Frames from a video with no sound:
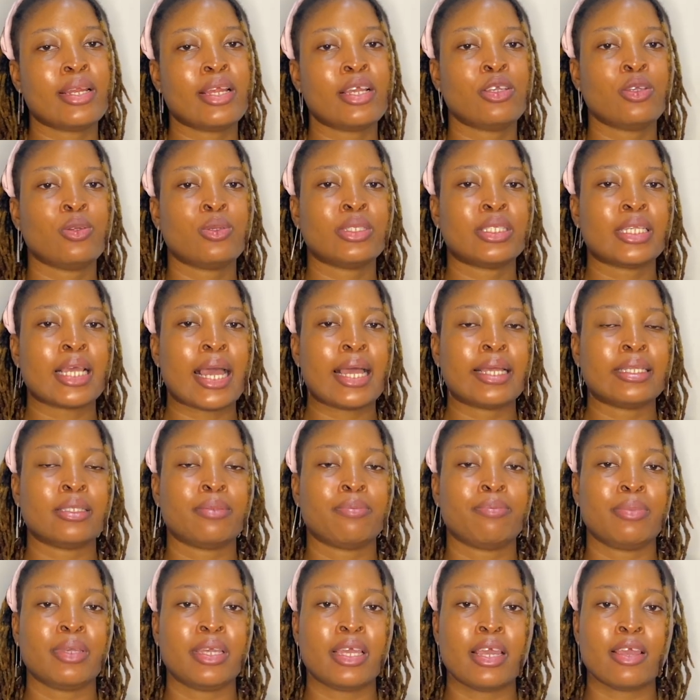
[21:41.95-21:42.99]
a user's
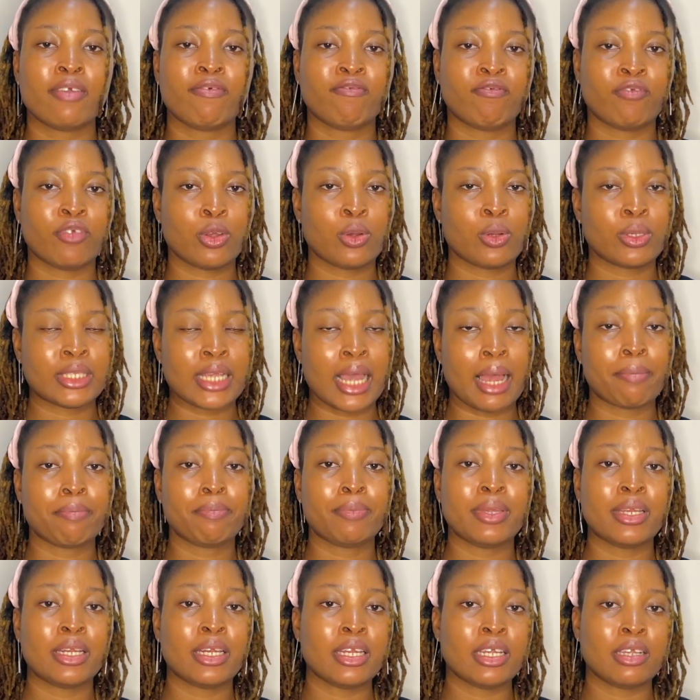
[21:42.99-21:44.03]
behaviors and
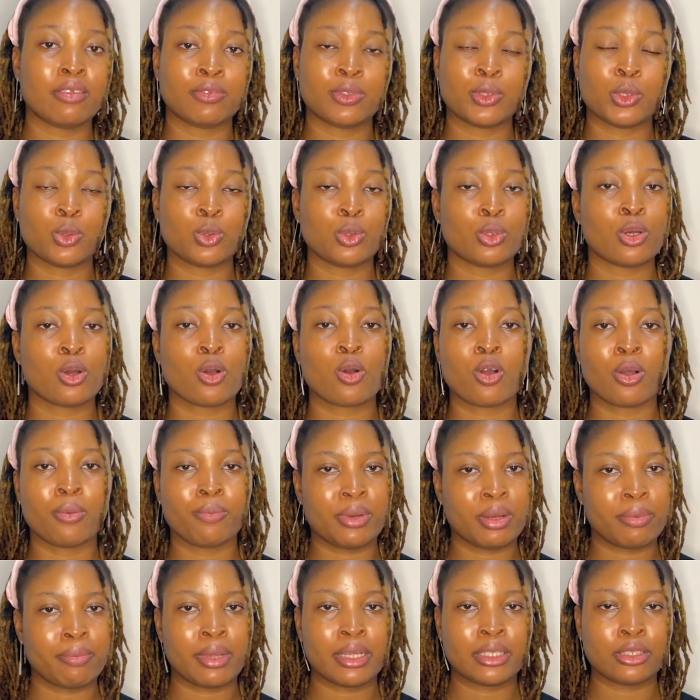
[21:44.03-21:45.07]
beliefs do not
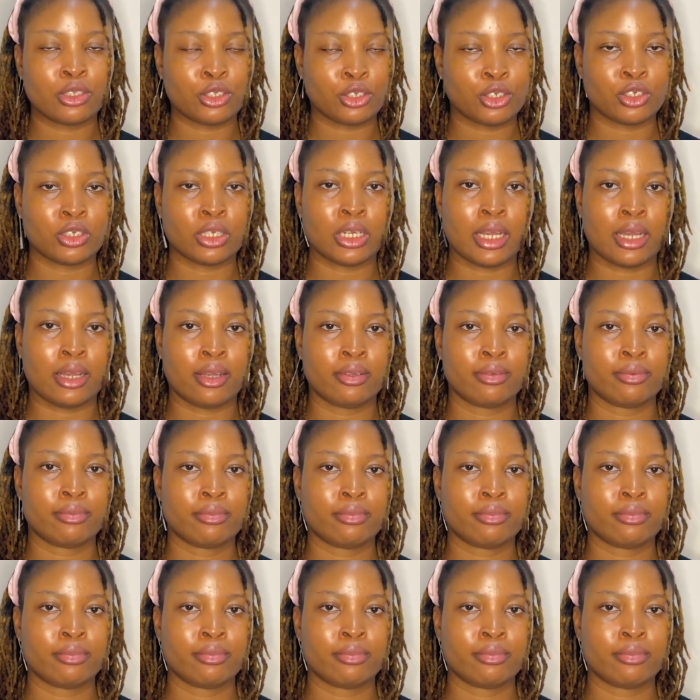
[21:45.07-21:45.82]
complement each other.